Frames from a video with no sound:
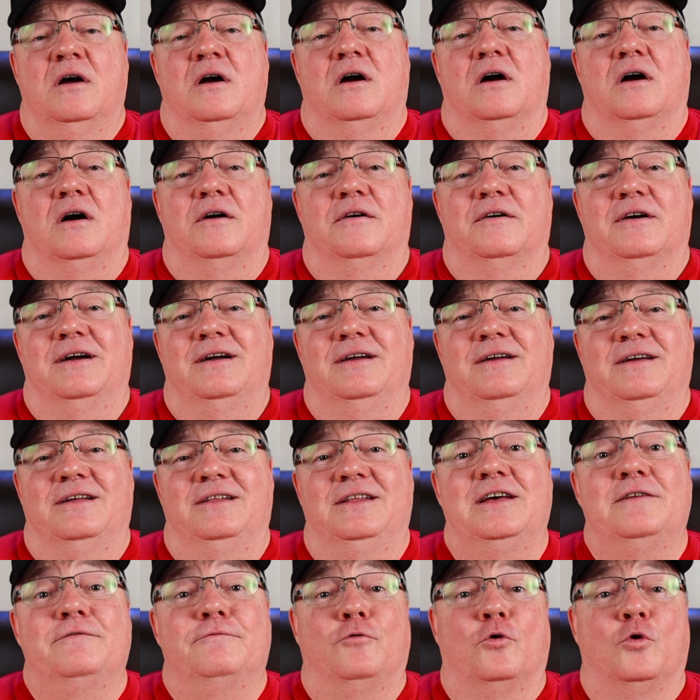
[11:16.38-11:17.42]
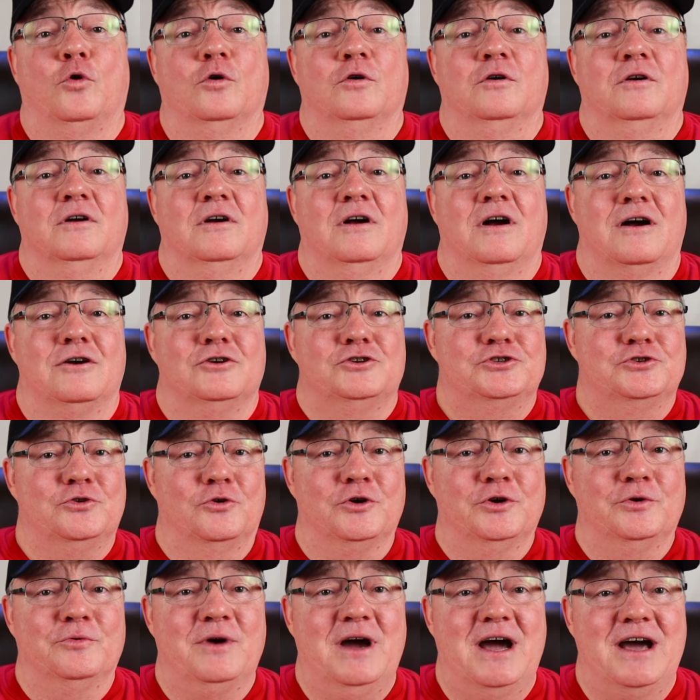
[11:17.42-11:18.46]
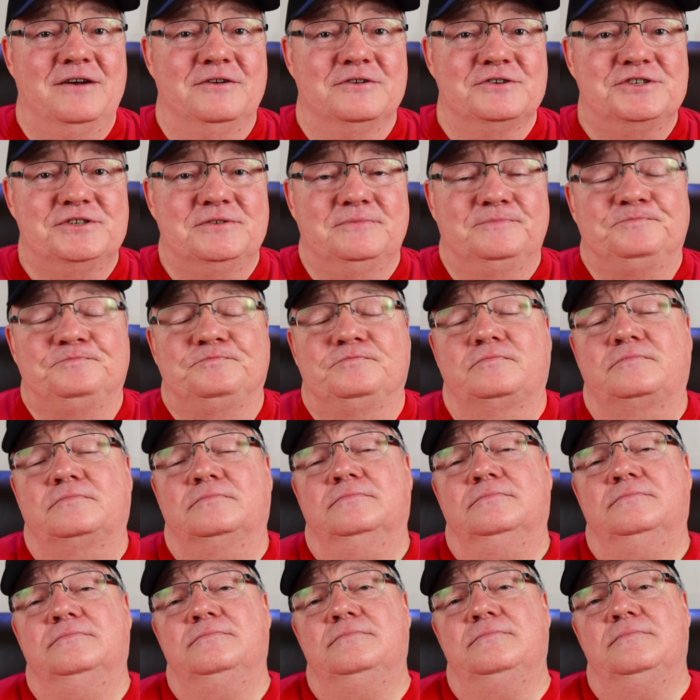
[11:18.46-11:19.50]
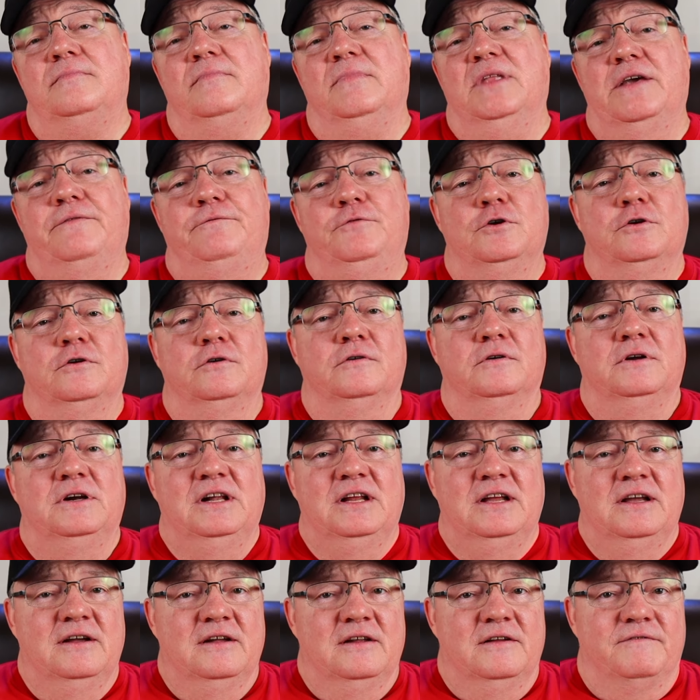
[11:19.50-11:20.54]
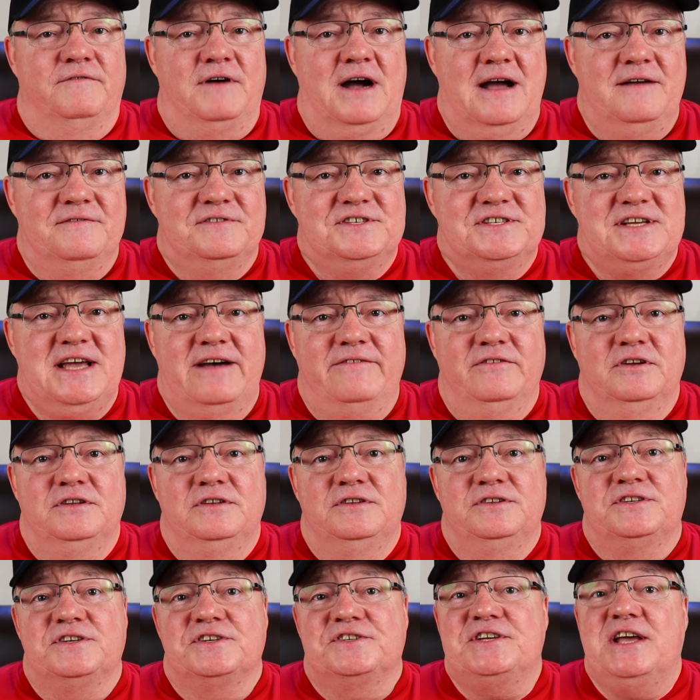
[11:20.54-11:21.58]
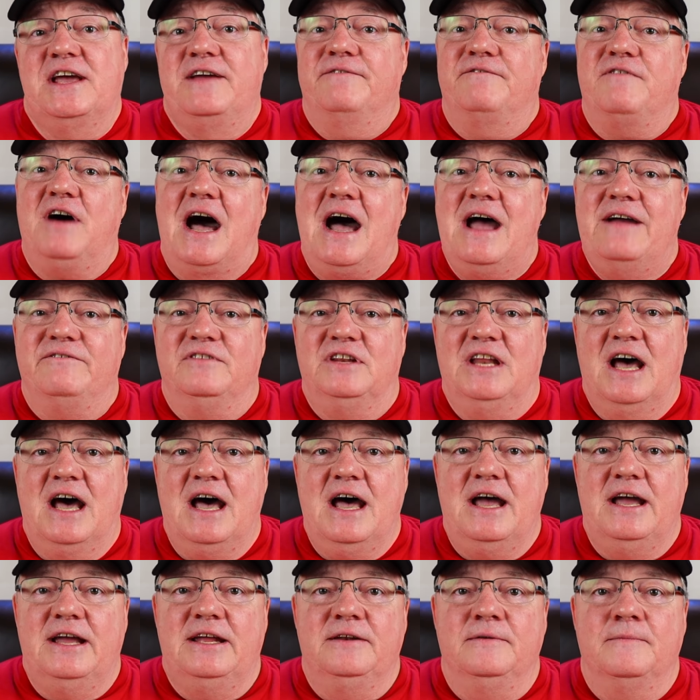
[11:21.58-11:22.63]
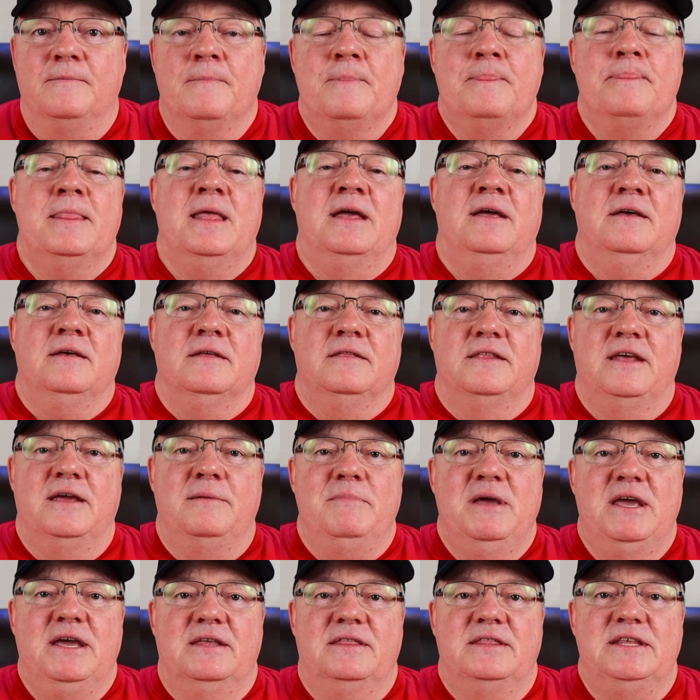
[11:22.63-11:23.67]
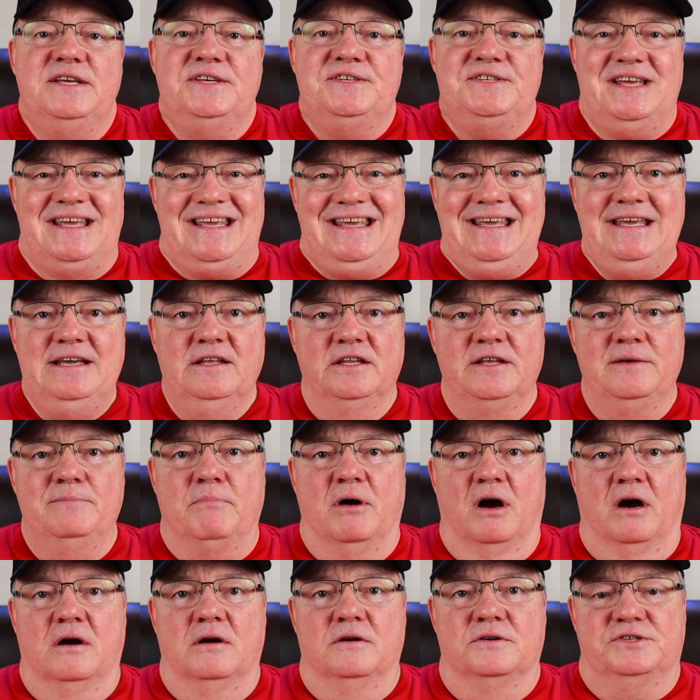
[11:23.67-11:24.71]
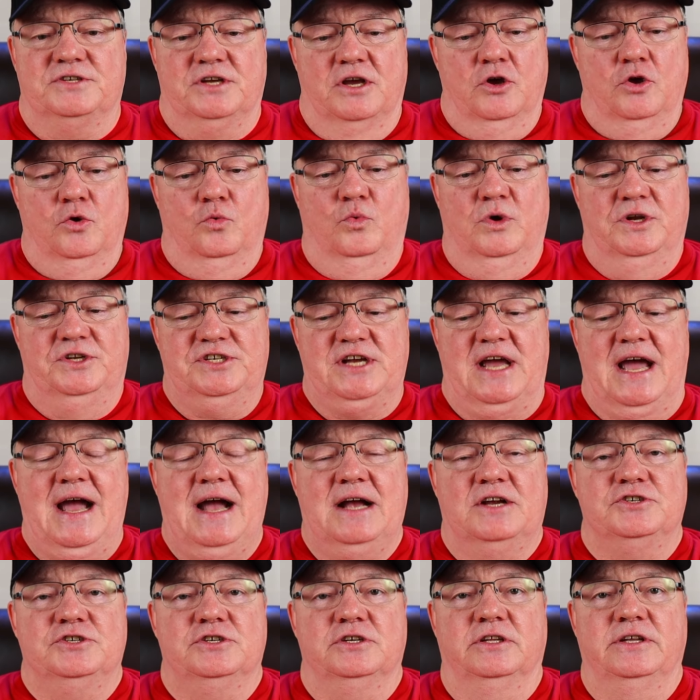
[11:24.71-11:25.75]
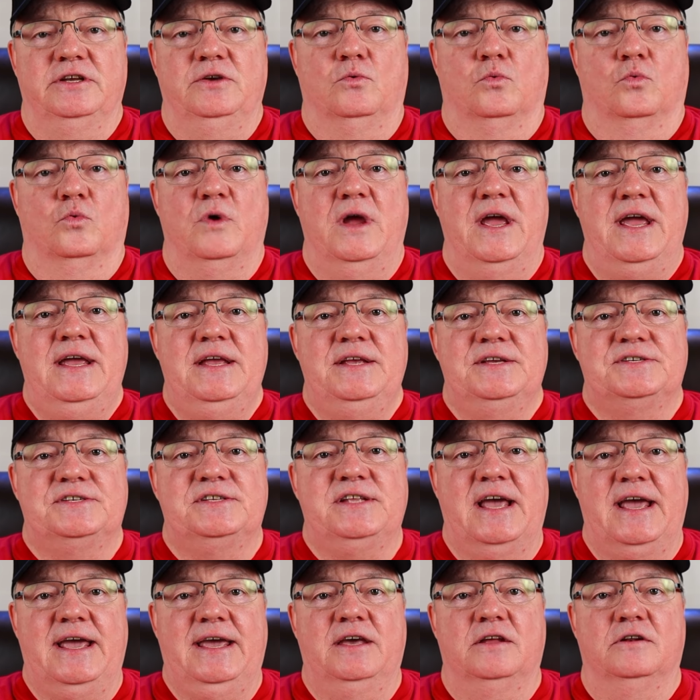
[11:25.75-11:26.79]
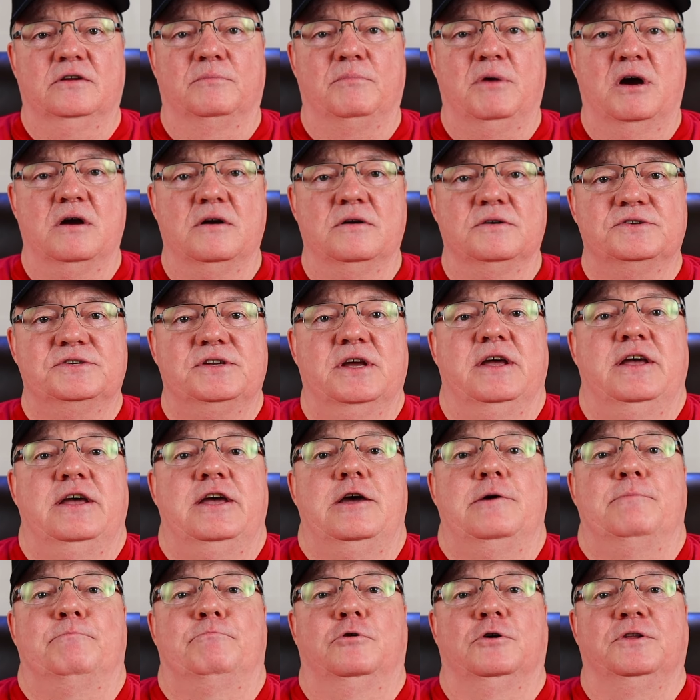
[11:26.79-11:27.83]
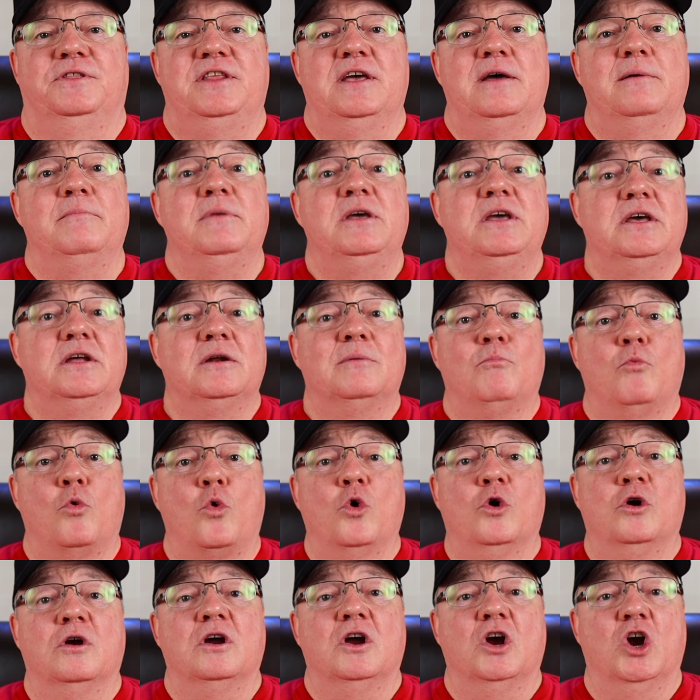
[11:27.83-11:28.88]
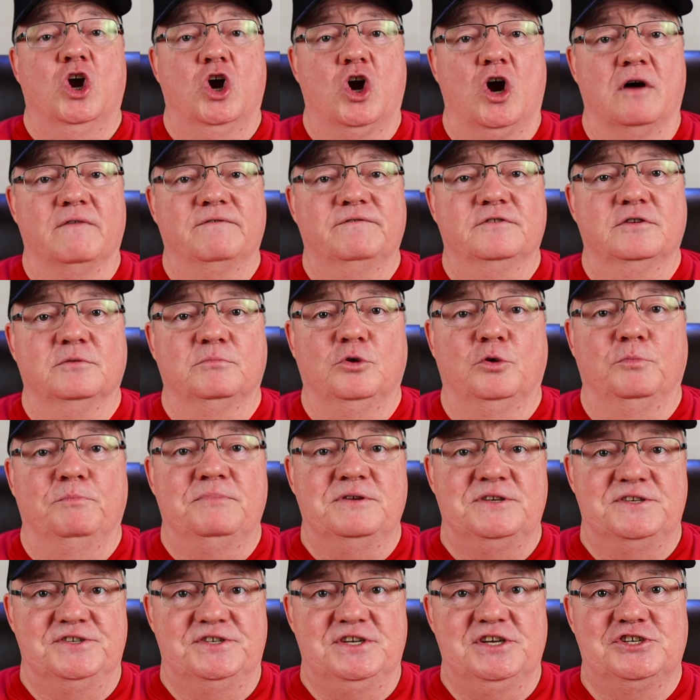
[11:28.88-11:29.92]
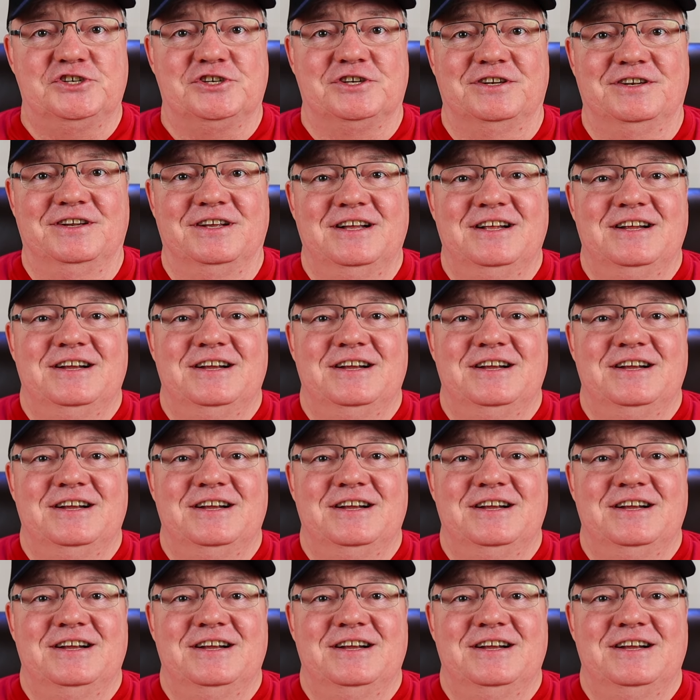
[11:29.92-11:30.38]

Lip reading: All right, and then for our shorter riders, if you're 5'7" to say 5'9", they make these Healy bars, which actually raise the handlebars and put them in a more comfortable position